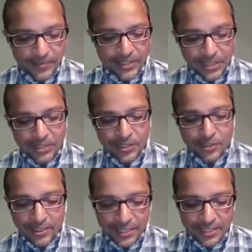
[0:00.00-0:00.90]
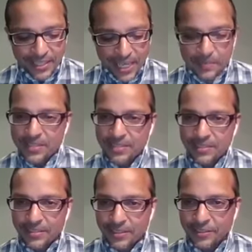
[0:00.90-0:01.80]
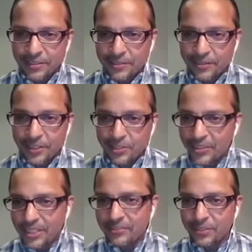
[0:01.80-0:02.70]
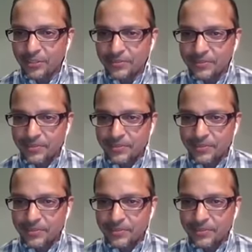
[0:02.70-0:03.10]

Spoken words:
do you know the list apps you have an iPhone?